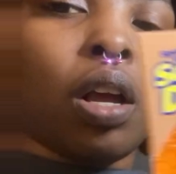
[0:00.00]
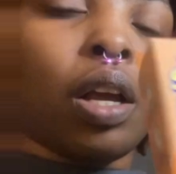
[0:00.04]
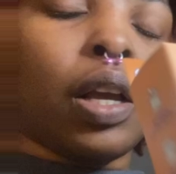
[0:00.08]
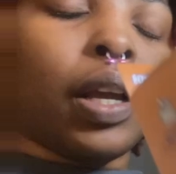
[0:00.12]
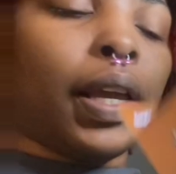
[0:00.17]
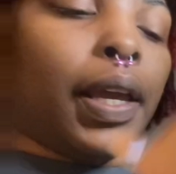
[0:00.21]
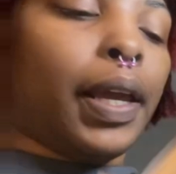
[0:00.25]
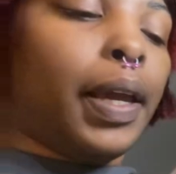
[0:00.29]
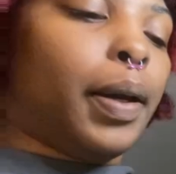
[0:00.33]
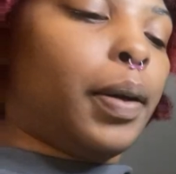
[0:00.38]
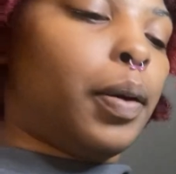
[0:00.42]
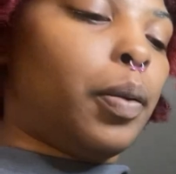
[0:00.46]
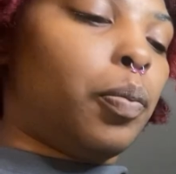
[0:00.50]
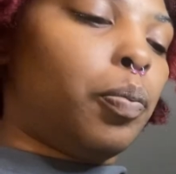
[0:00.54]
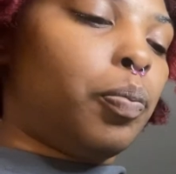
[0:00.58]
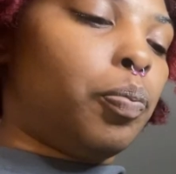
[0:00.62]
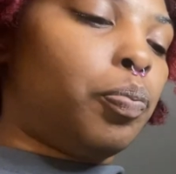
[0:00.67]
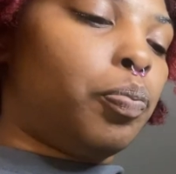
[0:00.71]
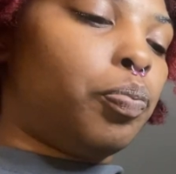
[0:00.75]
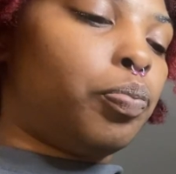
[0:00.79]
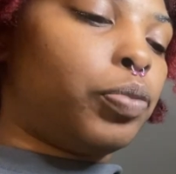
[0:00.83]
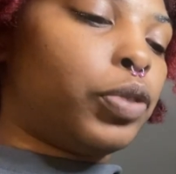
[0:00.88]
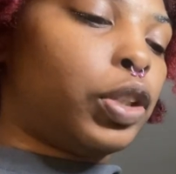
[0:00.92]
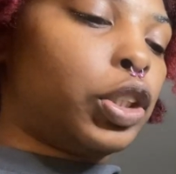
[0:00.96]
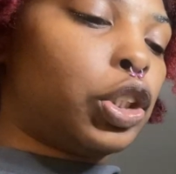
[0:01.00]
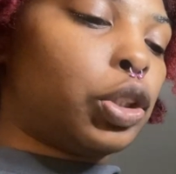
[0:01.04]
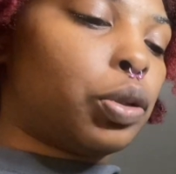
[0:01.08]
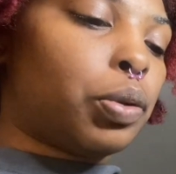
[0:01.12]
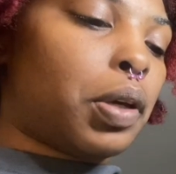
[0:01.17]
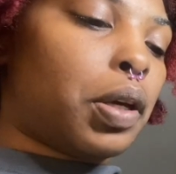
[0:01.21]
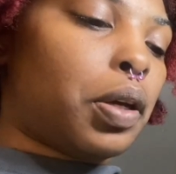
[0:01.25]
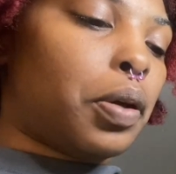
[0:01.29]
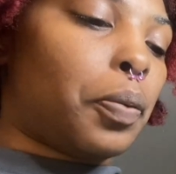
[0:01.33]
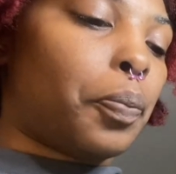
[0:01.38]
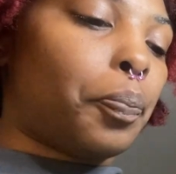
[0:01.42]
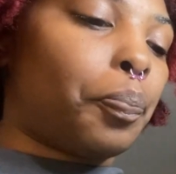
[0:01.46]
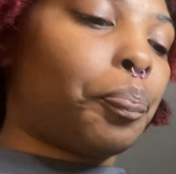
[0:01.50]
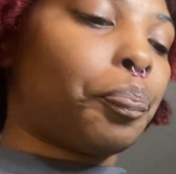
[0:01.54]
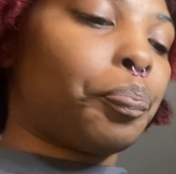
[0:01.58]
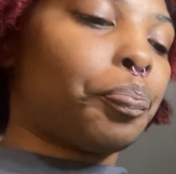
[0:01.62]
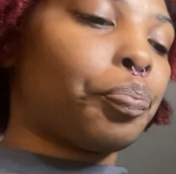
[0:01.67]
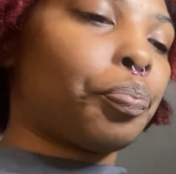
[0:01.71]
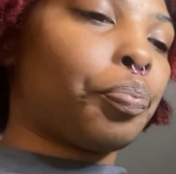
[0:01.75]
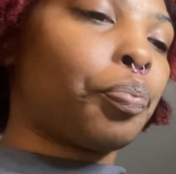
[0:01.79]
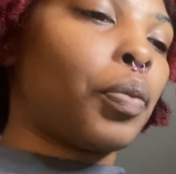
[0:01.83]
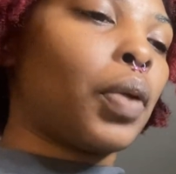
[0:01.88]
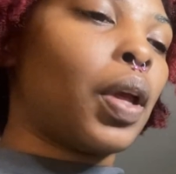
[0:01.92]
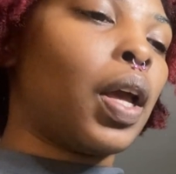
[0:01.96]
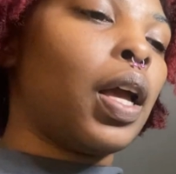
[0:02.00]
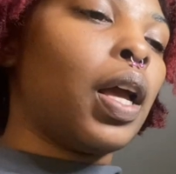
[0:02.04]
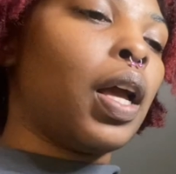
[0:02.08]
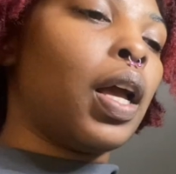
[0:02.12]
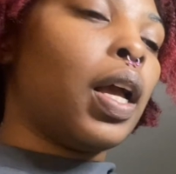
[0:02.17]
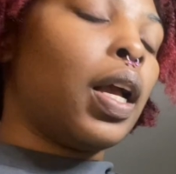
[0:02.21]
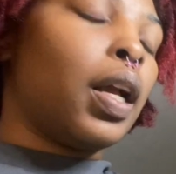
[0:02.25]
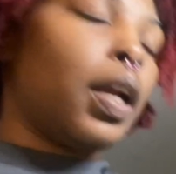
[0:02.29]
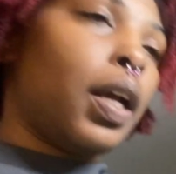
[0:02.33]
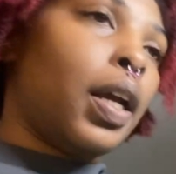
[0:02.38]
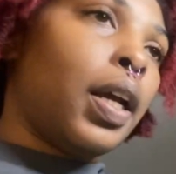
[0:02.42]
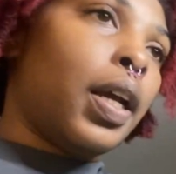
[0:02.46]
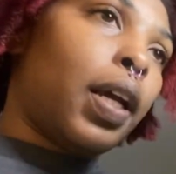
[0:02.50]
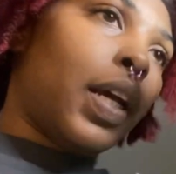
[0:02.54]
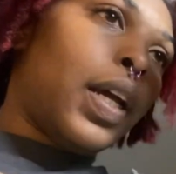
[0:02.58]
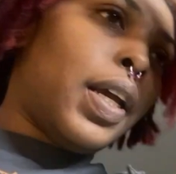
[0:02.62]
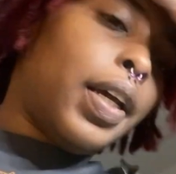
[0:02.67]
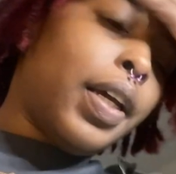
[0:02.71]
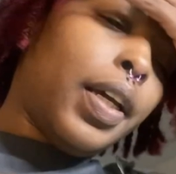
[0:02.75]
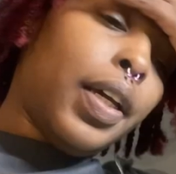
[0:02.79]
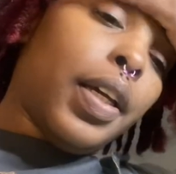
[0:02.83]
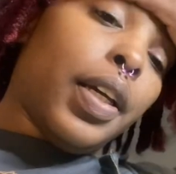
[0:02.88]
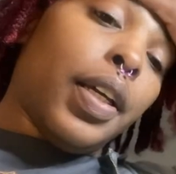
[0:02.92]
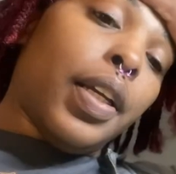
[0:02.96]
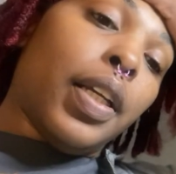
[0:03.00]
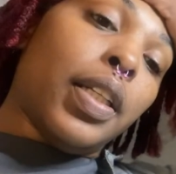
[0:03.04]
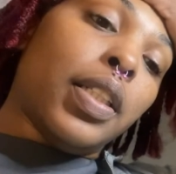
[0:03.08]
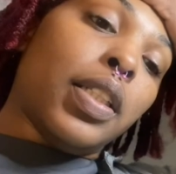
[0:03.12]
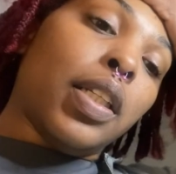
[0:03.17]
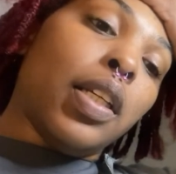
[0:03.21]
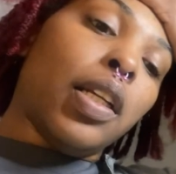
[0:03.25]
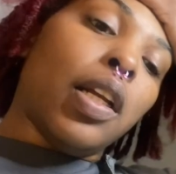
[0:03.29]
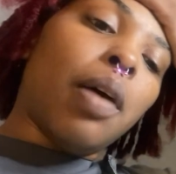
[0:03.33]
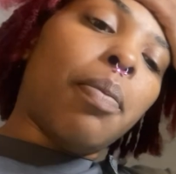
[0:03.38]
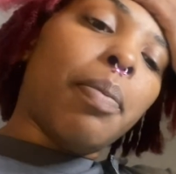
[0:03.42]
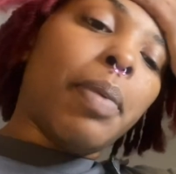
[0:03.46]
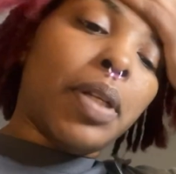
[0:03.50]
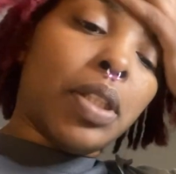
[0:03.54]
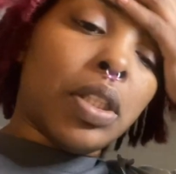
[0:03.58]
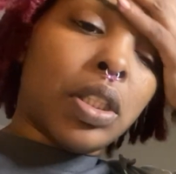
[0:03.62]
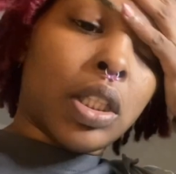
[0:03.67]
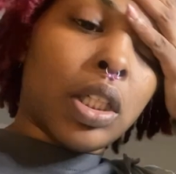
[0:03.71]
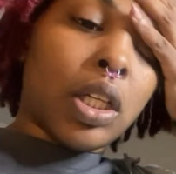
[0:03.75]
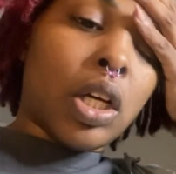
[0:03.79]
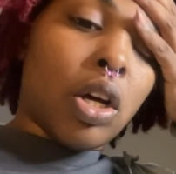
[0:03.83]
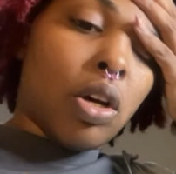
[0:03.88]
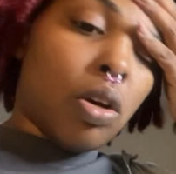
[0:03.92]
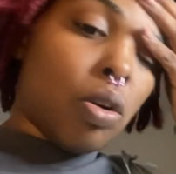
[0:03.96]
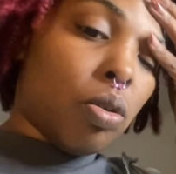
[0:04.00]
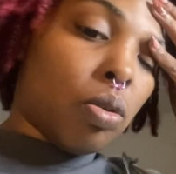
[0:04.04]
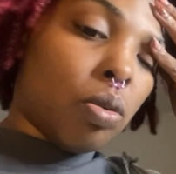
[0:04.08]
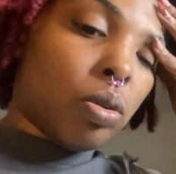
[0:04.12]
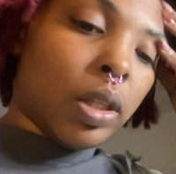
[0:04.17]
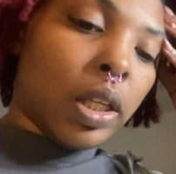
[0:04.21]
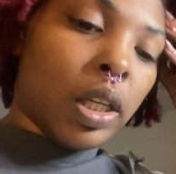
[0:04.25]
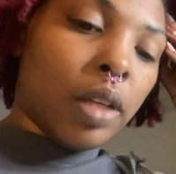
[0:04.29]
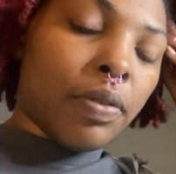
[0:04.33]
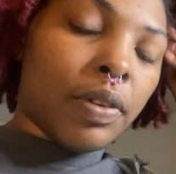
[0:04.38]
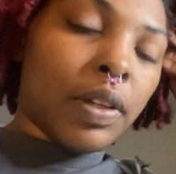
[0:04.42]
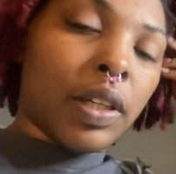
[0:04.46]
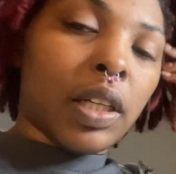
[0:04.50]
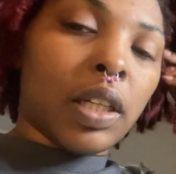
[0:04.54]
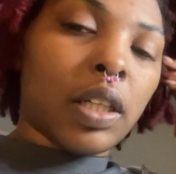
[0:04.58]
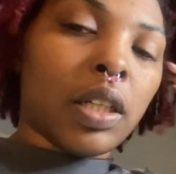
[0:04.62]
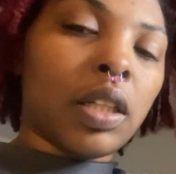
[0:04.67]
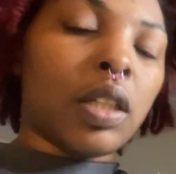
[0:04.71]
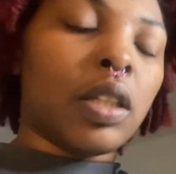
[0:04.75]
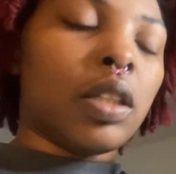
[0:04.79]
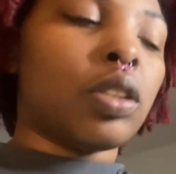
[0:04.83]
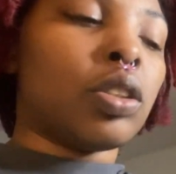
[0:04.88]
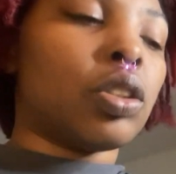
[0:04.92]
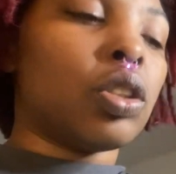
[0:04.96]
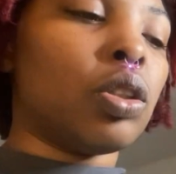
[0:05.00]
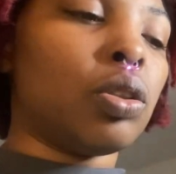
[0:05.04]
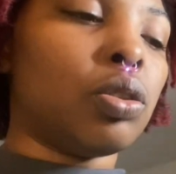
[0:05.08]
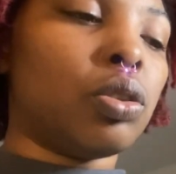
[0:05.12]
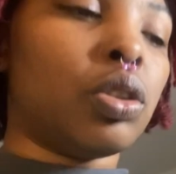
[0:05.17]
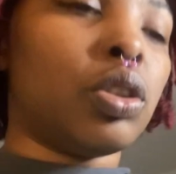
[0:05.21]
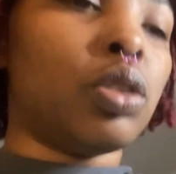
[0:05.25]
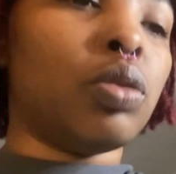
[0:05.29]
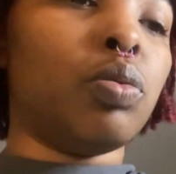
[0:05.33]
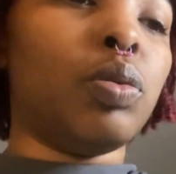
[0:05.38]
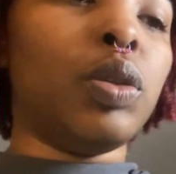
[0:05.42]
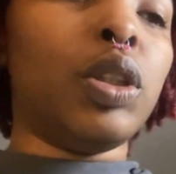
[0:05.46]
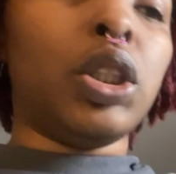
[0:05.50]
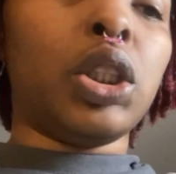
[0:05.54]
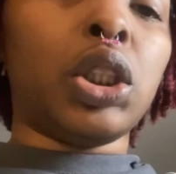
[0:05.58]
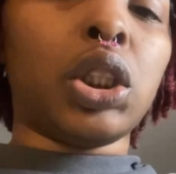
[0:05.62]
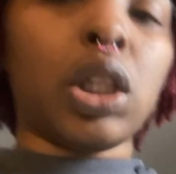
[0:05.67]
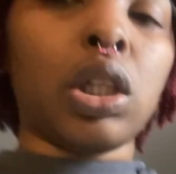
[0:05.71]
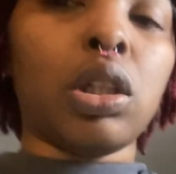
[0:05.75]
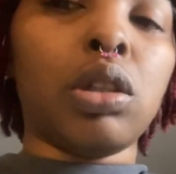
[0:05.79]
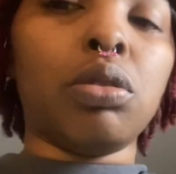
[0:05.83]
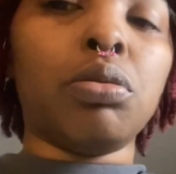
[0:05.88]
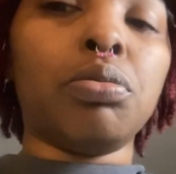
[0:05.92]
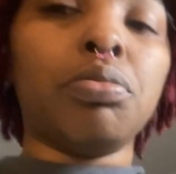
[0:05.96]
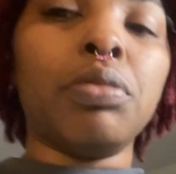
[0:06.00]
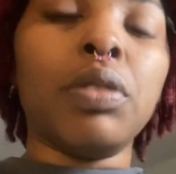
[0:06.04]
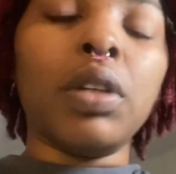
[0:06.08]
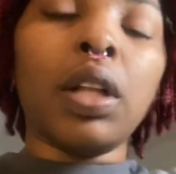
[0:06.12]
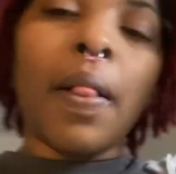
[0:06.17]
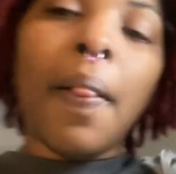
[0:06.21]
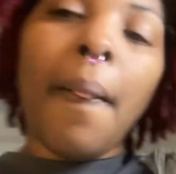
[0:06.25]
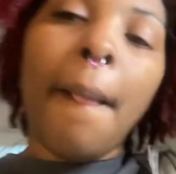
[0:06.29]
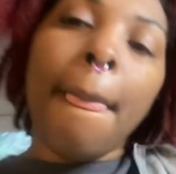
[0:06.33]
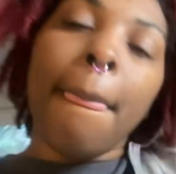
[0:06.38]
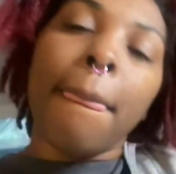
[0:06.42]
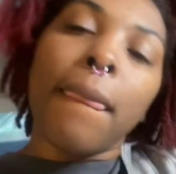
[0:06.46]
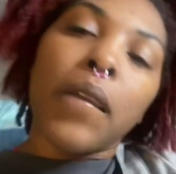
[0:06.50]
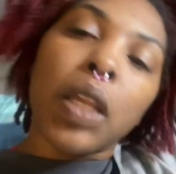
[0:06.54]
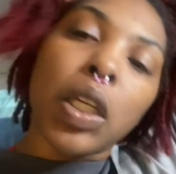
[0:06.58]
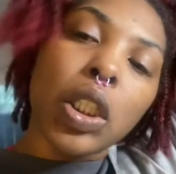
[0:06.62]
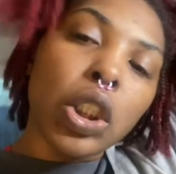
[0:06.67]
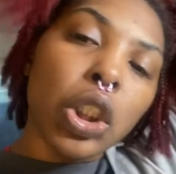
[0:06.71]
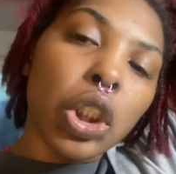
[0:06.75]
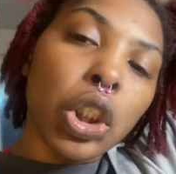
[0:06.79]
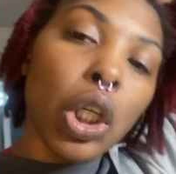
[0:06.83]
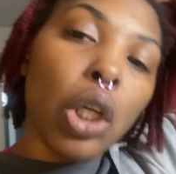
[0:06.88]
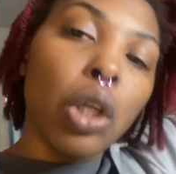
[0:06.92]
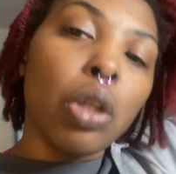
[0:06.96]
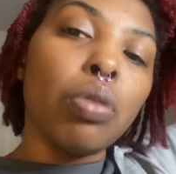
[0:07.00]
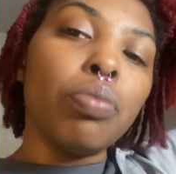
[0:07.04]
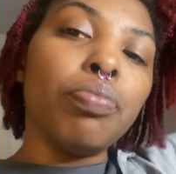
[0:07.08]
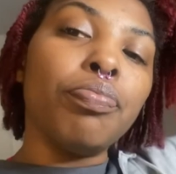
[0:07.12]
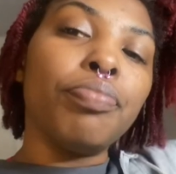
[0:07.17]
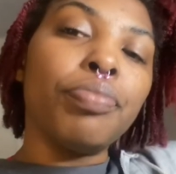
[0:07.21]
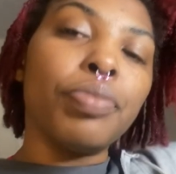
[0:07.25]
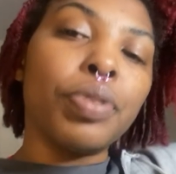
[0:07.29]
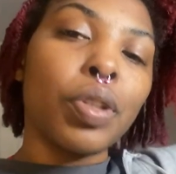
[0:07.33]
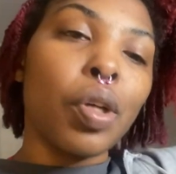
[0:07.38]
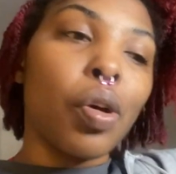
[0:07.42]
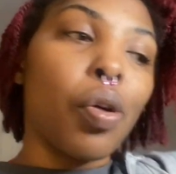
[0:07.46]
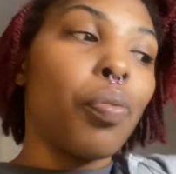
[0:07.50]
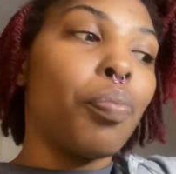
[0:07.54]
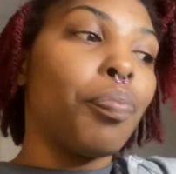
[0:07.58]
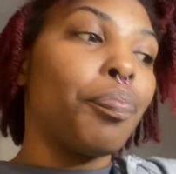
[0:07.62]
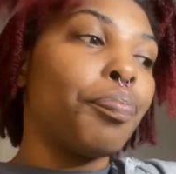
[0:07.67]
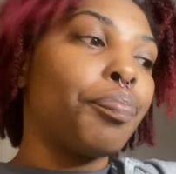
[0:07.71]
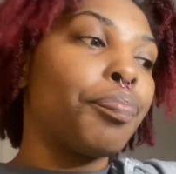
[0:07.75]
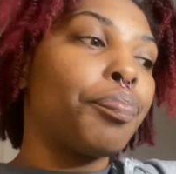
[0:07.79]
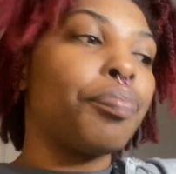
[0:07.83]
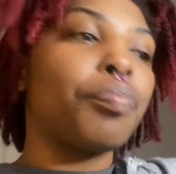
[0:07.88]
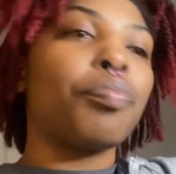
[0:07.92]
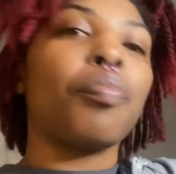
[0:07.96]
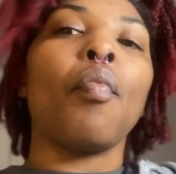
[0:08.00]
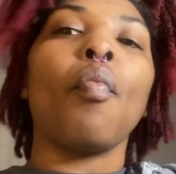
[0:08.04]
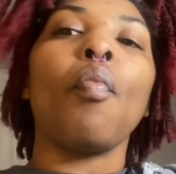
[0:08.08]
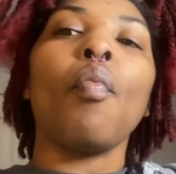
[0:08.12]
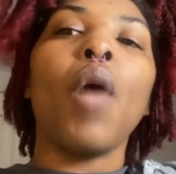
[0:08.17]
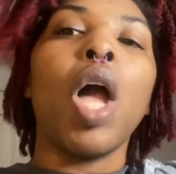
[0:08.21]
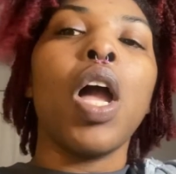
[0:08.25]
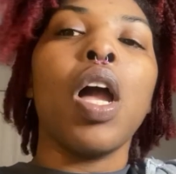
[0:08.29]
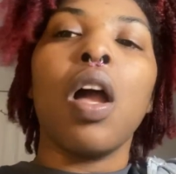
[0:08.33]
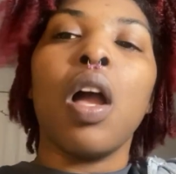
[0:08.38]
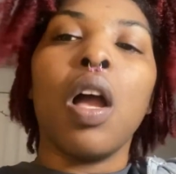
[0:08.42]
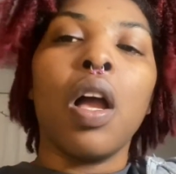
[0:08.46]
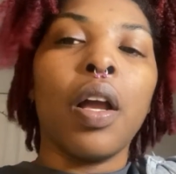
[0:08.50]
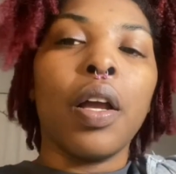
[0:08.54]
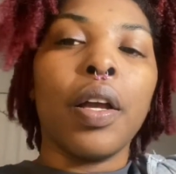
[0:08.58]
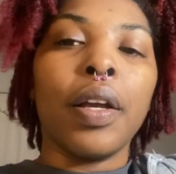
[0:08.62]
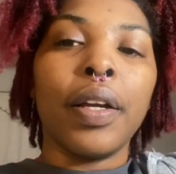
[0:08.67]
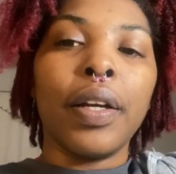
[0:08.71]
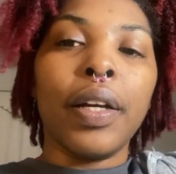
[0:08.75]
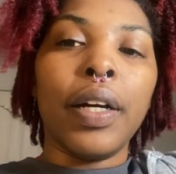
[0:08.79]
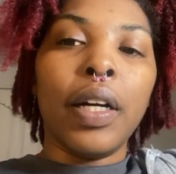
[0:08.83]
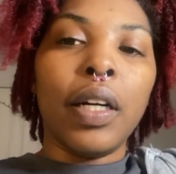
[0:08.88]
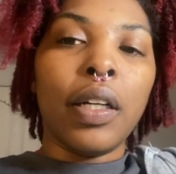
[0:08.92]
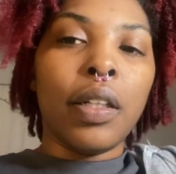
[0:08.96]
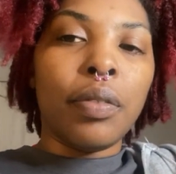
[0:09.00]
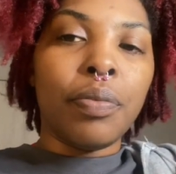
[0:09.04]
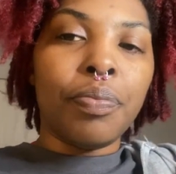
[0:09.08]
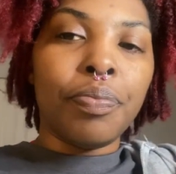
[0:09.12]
Yeah, it's so cute. And that's it. I'm about to leave again, go to the Wii show, to the show. So yeah.